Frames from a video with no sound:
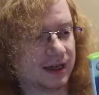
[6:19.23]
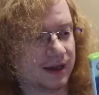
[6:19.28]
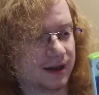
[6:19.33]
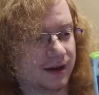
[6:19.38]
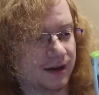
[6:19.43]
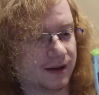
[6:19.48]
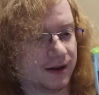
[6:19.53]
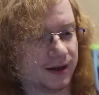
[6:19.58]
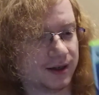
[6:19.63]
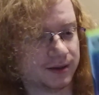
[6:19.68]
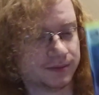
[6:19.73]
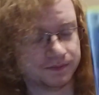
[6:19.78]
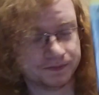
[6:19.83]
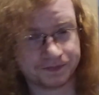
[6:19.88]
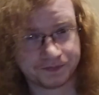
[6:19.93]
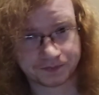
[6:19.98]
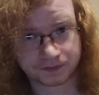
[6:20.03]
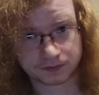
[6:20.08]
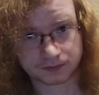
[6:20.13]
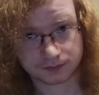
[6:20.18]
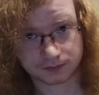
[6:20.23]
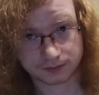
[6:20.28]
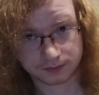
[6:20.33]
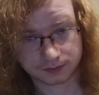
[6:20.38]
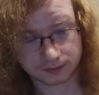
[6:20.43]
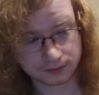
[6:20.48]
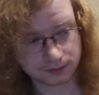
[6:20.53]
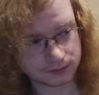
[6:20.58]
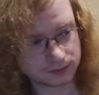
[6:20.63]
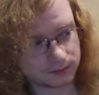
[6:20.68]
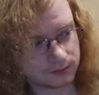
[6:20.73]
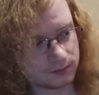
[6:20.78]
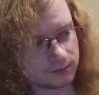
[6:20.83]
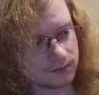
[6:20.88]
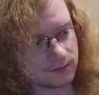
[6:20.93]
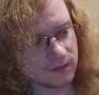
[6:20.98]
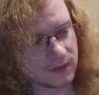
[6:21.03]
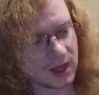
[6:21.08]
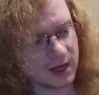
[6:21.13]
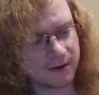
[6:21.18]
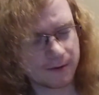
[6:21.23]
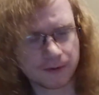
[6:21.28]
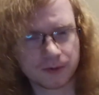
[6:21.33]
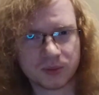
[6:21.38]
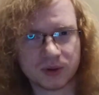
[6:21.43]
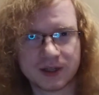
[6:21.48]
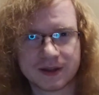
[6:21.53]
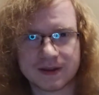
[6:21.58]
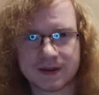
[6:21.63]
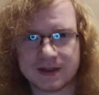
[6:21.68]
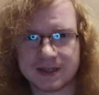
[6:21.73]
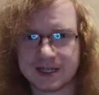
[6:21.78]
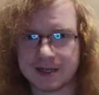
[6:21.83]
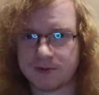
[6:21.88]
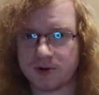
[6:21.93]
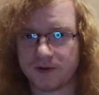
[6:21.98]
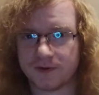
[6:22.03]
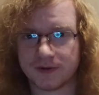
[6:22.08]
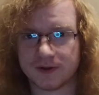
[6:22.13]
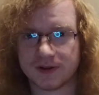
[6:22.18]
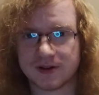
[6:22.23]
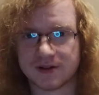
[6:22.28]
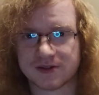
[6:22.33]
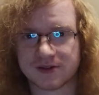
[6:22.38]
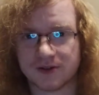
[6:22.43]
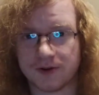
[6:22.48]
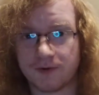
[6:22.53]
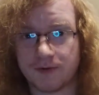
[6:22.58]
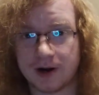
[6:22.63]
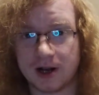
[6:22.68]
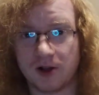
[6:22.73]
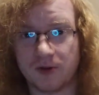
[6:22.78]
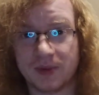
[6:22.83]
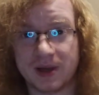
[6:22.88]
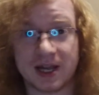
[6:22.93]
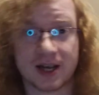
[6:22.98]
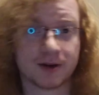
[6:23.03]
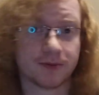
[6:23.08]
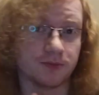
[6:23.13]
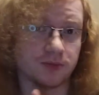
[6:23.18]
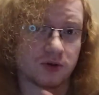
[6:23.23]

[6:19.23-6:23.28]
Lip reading: and I remember playing the demo for this a while back